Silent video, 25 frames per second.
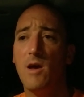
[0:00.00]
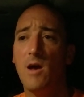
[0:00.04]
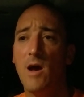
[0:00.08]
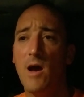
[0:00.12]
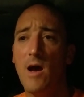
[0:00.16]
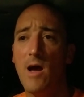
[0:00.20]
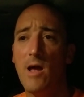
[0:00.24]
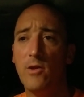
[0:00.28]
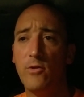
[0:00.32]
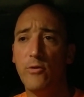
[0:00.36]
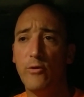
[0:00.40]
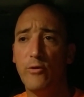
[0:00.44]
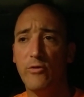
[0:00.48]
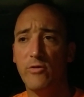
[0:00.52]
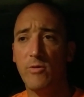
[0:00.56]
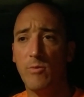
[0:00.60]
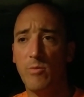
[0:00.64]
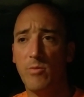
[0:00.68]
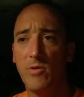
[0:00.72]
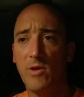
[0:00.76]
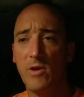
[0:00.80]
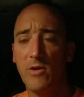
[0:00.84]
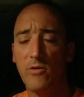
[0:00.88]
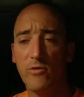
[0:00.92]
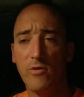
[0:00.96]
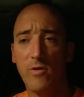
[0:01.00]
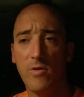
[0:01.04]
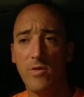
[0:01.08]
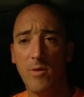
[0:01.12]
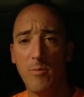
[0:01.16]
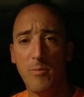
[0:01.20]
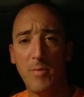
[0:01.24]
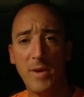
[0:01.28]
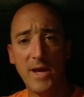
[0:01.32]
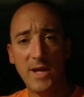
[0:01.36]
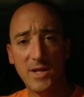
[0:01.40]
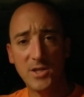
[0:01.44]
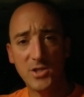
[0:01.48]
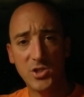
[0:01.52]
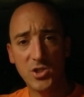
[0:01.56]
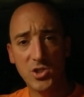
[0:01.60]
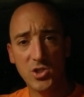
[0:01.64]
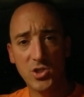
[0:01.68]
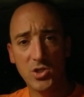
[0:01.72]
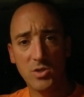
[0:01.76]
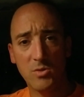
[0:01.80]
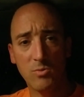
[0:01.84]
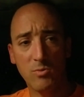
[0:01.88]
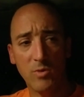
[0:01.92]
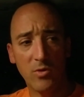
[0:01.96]
I do some things on the
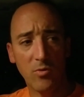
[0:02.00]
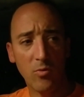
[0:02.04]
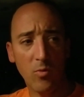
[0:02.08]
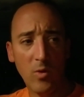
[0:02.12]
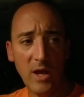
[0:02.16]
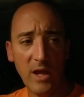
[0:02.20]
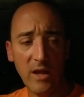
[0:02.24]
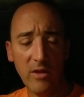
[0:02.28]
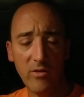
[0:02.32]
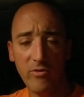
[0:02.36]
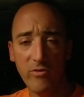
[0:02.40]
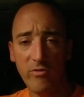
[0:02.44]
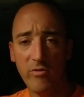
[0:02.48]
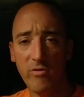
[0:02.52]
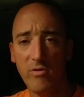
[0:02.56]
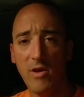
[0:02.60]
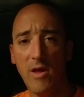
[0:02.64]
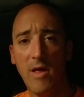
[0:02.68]
bench with weights,